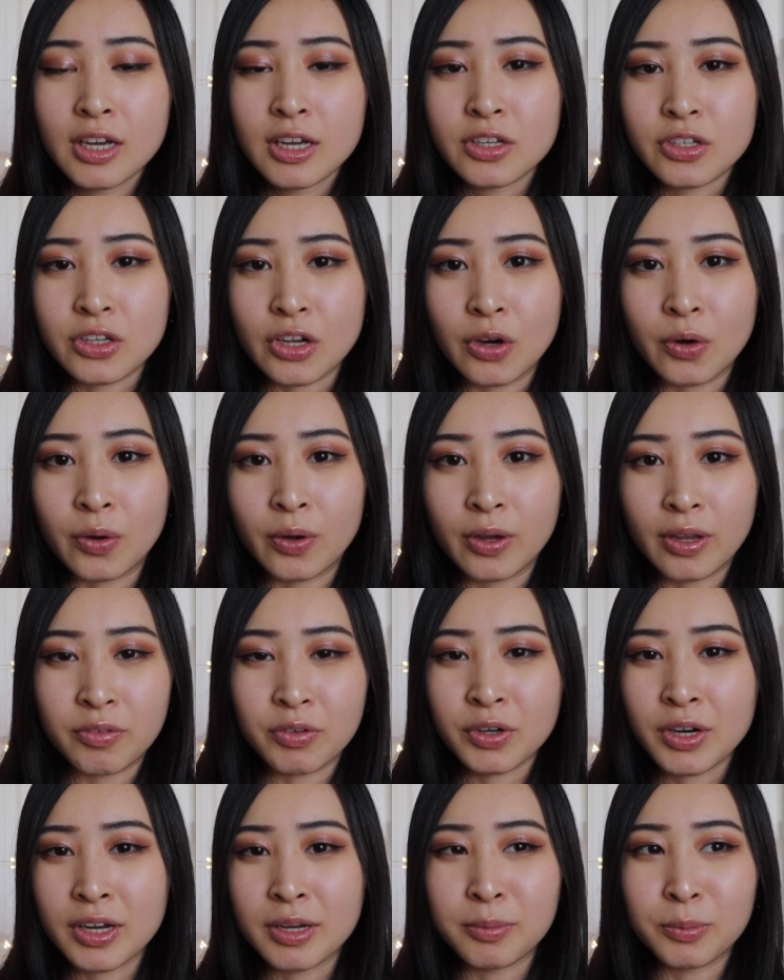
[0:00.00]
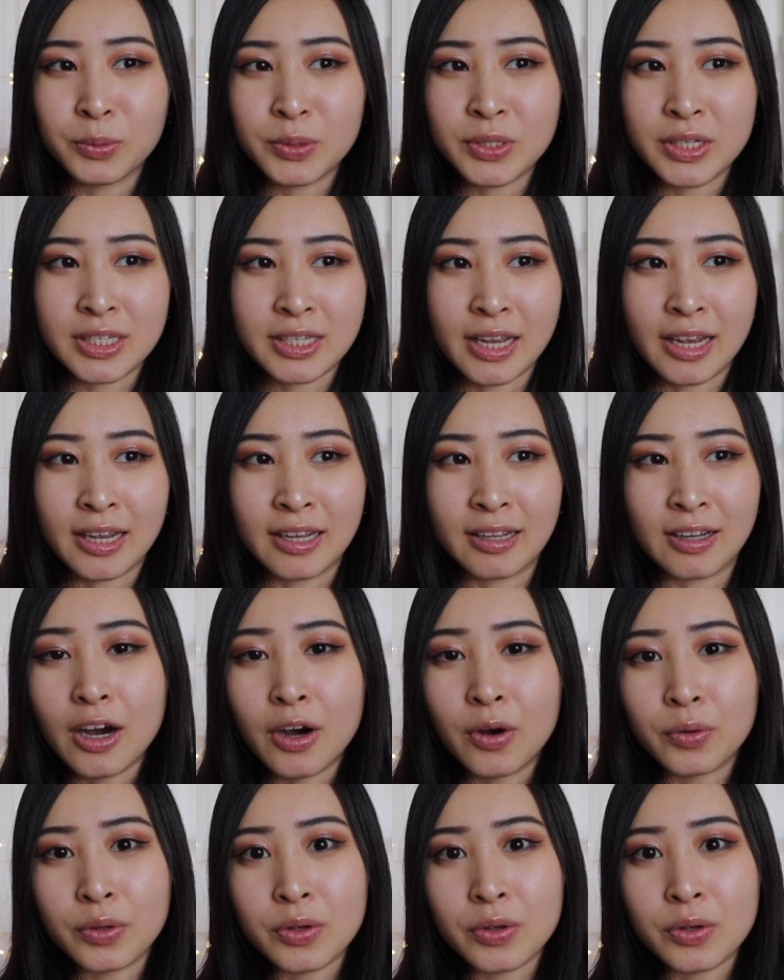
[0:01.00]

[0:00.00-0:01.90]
So if you're able to say, oh,